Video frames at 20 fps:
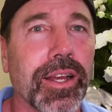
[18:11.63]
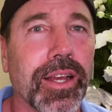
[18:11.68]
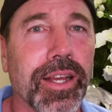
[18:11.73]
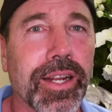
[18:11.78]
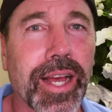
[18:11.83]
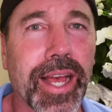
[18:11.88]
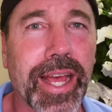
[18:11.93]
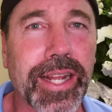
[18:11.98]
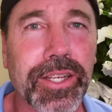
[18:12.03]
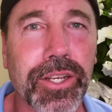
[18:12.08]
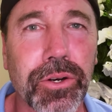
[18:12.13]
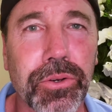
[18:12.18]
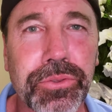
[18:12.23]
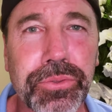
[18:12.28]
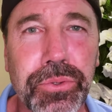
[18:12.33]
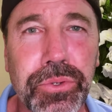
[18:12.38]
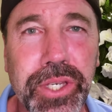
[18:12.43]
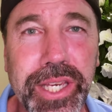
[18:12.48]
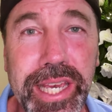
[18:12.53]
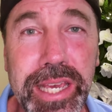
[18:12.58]
and I had to go
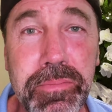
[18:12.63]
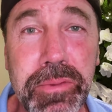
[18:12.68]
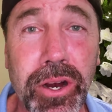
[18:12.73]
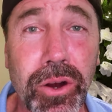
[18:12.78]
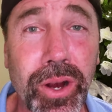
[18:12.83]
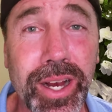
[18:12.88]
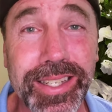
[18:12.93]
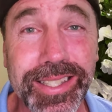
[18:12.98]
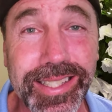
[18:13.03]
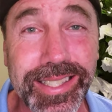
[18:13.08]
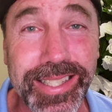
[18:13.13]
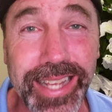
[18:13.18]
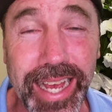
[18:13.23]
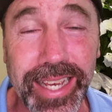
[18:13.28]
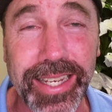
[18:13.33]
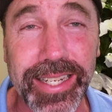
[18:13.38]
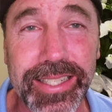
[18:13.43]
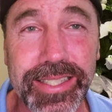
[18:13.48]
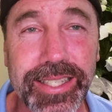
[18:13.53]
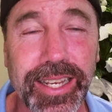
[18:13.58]
through chemo a
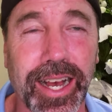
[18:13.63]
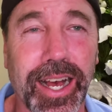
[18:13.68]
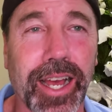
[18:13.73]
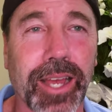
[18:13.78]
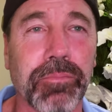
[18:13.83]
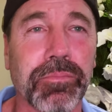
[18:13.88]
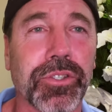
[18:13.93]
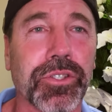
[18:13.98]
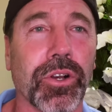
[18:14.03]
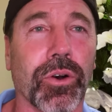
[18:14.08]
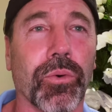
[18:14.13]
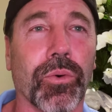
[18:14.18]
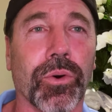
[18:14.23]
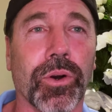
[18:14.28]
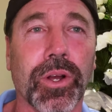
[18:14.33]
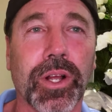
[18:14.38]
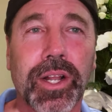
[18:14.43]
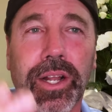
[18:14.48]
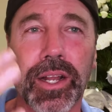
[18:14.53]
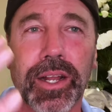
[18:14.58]
2nd time.
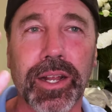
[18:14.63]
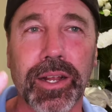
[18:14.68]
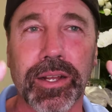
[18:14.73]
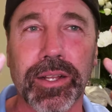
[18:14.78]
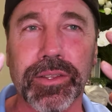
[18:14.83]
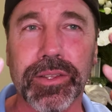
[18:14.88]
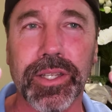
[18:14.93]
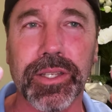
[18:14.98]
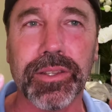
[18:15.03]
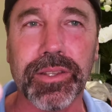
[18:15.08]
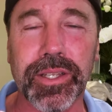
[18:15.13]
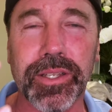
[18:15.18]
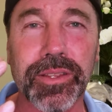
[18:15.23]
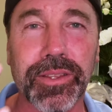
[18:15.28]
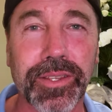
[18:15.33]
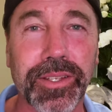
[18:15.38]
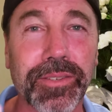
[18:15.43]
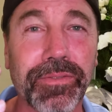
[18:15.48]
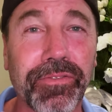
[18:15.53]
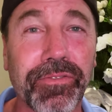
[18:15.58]
So
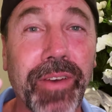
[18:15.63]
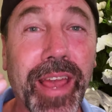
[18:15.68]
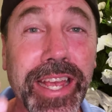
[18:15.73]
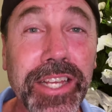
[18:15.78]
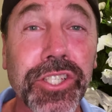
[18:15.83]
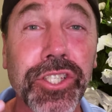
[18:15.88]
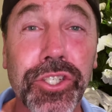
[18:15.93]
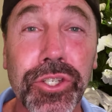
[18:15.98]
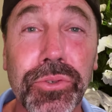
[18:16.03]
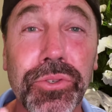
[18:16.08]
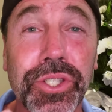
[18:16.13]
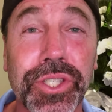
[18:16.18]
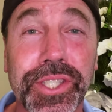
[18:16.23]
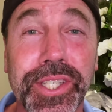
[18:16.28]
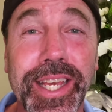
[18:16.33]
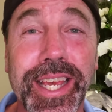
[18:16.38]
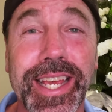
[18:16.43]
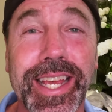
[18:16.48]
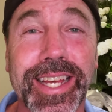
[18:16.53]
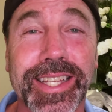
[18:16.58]
the face you
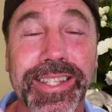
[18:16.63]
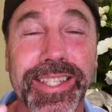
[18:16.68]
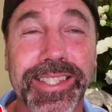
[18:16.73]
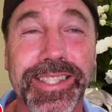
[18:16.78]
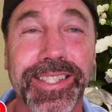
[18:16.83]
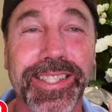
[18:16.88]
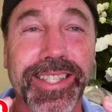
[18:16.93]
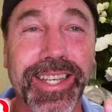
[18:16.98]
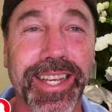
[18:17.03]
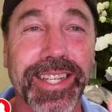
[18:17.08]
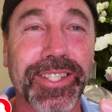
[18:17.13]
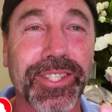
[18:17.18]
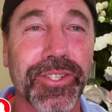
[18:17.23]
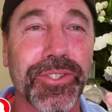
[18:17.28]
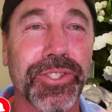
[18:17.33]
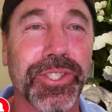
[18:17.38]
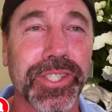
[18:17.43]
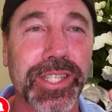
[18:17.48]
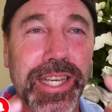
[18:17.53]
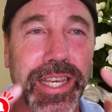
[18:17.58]
see and the skin
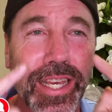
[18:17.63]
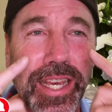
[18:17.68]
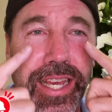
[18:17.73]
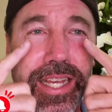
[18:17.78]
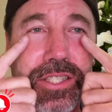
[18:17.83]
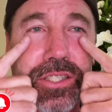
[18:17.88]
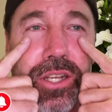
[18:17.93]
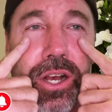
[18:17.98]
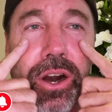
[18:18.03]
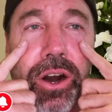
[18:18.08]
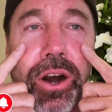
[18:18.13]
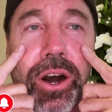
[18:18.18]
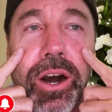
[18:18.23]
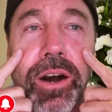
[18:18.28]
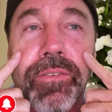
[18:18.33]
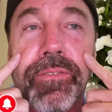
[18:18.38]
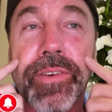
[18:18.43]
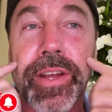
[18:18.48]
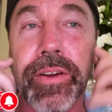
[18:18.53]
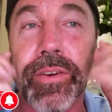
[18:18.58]
you see, it's
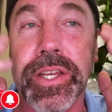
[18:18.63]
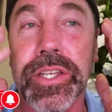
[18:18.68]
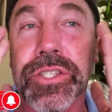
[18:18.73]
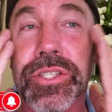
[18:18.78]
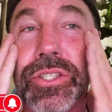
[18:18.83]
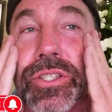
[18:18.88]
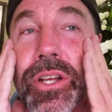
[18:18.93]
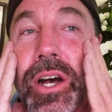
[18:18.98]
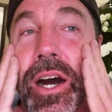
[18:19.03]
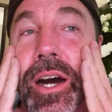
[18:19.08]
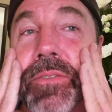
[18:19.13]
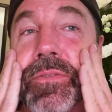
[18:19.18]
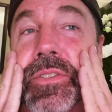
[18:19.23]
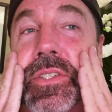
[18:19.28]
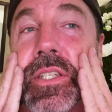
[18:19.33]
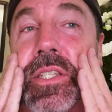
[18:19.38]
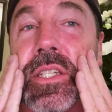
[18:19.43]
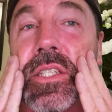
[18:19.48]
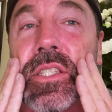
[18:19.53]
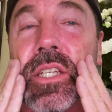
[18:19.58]
all very soft
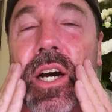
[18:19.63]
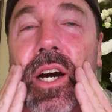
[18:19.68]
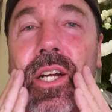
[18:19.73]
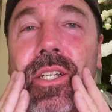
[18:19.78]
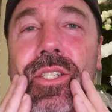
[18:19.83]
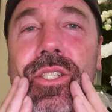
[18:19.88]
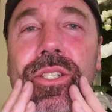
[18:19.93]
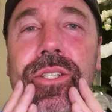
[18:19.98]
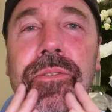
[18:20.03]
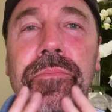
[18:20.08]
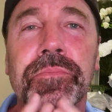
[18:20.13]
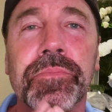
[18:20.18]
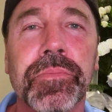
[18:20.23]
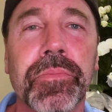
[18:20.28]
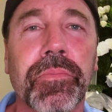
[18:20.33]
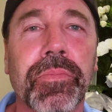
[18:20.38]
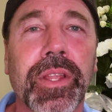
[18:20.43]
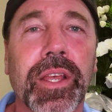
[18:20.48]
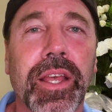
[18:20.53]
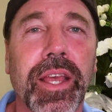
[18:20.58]
to the touch.
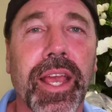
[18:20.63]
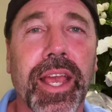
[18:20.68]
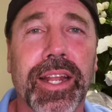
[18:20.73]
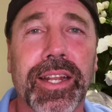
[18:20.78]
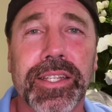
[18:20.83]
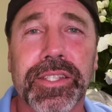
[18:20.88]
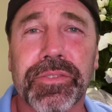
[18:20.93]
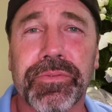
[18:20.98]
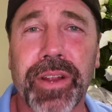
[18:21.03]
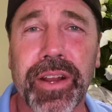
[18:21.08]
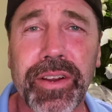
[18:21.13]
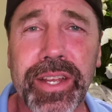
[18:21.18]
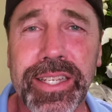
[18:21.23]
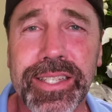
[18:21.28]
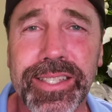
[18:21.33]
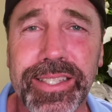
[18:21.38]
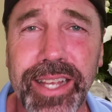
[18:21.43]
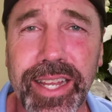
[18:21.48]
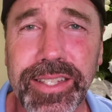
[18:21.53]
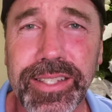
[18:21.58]
And it's very
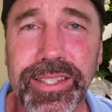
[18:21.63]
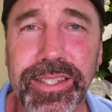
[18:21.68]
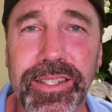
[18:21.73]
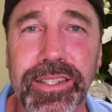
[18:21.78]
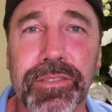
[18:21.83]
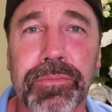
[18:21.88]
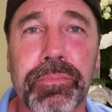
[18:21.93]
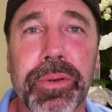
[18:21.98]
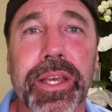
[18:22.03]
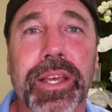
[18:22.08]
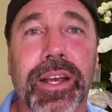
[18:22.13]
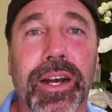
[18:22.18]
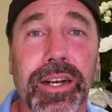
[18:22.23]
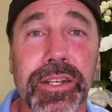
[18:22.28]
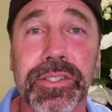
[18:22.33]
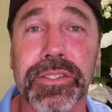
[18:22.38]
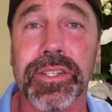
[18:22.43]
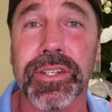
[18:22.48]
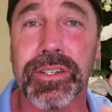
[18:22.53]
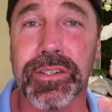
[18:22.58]
sensitive
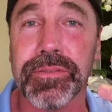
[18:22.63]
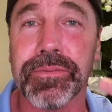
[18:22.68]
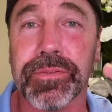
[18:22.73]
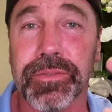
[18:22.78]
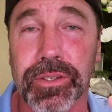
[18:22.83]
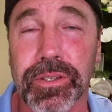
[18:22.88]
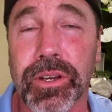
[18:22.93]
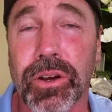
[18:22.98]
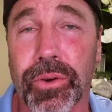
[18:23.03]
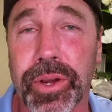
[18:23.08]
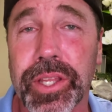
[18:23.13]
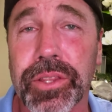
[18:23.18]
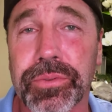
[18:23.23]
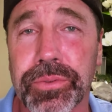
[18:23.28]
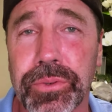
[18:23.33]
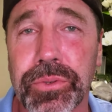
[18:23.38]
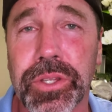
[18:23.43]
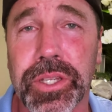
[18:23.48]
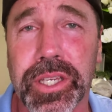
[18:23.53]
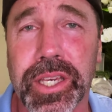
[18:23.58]
because of going
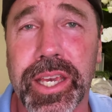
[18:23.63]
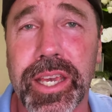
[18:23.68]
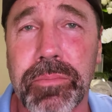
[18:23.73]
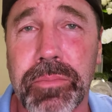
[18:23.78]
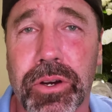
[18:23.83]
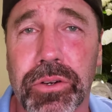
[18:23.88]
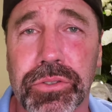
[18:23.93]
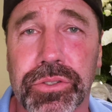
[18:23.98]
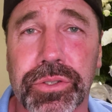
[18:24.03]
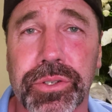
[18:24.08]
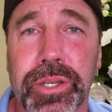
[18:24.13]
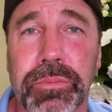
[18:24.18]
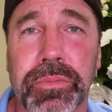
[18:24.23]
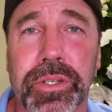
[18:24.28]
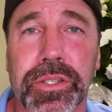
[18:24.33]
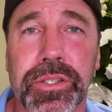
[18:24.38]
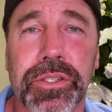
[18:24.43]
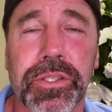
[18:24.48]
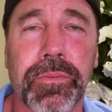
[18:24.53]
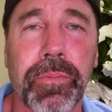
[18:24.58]
through the chemo
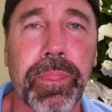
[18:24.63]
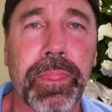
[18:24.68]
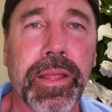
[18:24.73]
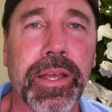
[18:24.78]
treatments.